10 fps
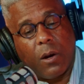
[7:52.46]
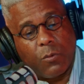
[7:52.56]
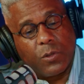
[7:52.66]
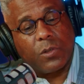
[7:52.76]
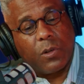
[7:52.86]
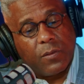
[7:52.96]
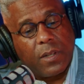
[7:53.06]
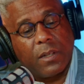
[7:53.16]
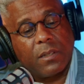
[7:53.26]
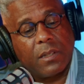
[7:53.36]
are reserved
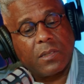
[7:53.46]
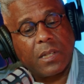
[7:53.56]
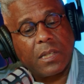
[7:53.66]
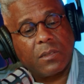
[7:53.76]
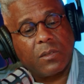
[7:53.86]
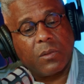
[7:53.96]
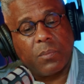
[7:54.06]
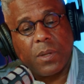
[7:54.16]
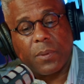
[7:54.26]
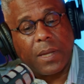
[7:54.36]
there to the states and to the
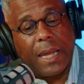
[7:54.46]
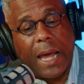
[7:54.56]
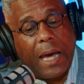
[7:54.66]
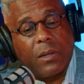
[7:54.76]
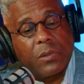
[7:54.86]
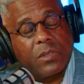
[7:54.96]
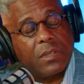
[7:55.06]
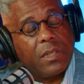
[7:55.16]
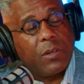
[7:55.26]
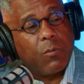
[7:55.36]
people? And I don't
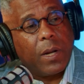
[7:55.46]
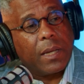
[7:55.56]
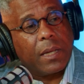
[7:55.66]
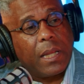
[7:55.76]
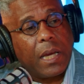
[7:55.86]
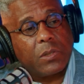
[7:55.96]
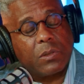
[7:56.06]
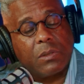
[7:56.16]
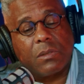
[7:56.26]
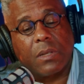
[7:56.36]
see running
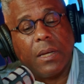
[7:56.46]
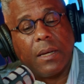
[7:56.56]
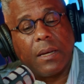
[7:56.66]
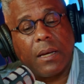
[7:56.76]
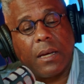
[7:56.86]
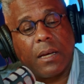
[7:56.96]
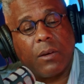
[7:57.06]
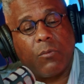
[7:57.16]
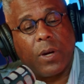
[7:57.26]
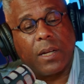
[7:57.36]
elections,
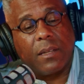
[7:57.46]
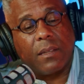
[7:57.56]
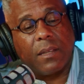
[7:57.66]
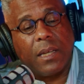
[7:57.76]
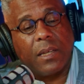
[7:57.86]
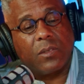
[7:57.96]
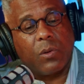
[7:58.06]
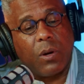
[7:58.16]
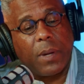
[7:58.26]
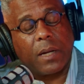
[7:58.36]
one of the things,
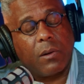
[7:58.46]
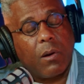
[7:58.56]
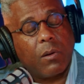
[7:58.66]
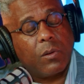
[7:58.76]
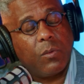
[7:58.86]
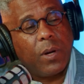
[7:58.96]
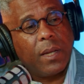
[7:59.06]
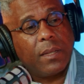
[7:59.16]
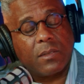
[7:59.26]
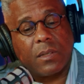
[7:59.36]
going back to Article
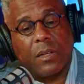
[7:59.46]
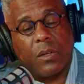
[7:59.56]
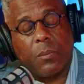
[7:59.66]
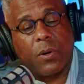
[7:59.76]
1, this under the